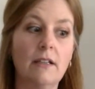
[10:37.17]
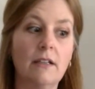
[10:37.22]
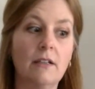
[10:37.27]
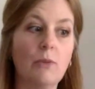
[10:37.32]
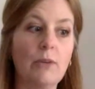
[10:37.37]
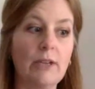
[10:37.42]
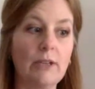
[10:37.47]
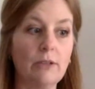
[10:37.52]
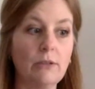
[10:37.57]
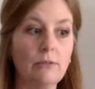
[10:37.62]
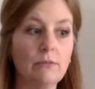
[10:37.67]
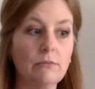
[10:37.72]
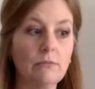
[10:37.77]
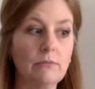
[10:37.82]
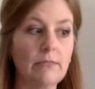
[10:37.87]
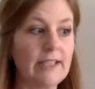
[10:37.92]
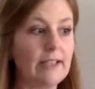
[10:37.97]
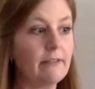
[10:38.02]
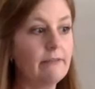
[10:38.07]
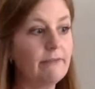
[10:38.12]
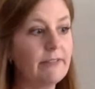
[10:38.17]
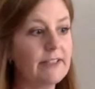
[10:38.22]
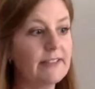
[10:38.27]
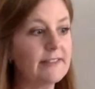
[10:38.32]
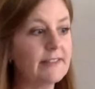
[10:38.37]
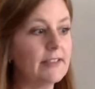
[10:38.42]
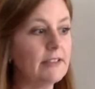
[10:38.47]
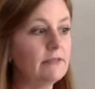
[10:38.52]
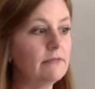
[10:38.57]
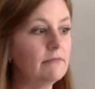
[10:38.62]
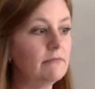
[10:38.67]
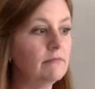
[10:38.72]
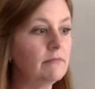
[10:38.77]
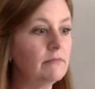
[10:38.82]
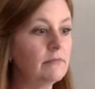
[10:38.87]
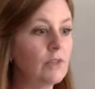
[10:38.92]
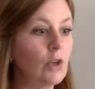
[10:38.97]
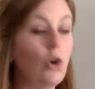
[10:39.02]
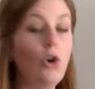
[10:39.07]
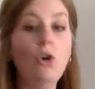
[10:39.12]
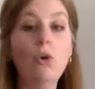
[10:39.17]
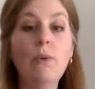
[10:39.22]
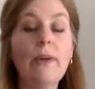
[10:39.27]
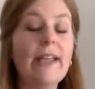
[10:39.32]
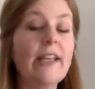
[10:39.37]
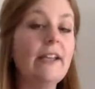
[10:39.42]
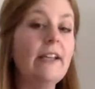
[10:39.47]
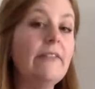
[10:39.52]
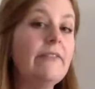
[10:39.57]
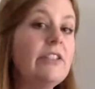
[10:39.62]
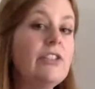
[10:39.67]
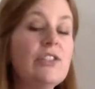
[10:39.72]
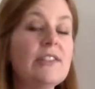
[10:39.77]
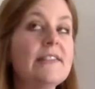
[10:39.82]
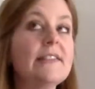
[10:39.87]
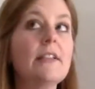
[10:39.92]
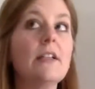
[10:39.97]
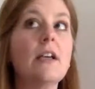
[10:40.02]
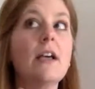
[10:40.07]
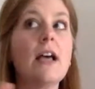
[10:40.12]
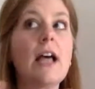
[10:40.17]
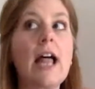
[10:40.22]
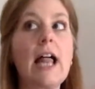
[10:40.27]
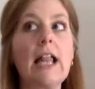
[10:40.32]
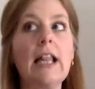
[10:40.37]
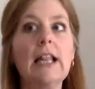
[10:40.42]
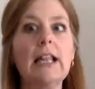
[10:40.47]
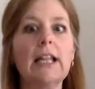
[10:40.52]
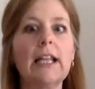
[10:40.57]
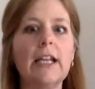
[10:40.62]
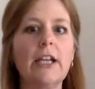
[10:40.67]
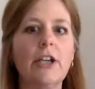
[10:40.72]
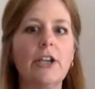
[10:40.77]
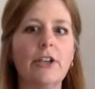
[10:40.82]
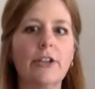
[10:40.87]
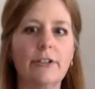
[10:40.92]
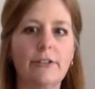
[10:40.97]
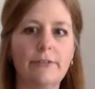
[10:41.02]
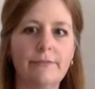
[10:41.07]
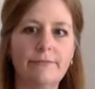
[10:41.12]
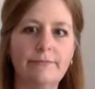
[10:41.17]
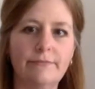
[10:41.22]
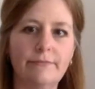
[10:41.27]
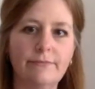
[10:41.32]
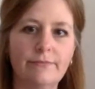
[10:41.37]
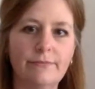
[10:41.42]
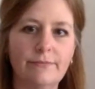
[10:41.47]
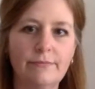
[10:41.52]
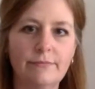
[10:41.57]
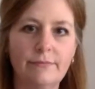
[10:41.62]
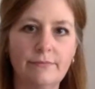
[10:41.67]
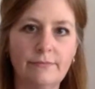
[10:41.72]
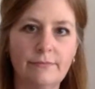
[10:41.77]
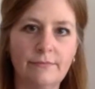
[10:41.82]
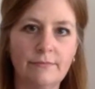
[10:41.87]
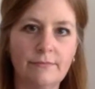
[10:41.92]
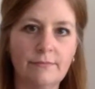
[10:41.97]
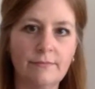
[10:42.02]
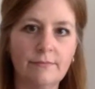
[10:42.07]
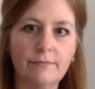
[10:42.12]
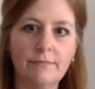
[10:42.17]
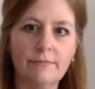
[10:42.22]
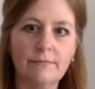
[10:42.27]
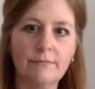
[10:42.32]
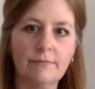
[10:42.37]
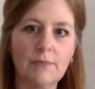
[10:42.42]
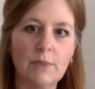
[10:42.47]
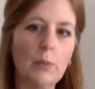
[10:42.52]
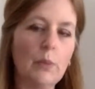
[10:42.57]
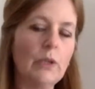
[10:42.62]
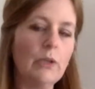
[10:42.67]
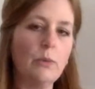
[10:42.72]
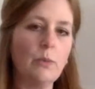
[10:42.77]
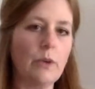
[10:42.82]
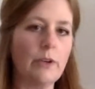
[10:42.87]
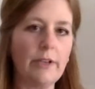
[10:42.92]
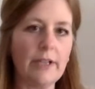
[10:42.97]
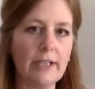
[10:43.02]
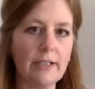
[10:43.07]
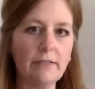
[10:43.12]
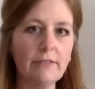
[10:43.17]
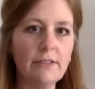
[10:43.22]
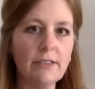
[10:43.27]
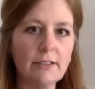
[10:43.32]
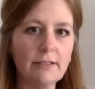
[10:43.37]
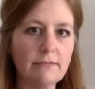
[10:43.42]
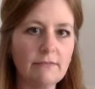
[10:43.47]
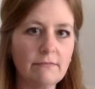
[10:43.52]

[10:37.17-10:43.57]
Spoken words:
Well, we can fix it, or we can even just let it go. The world won't end.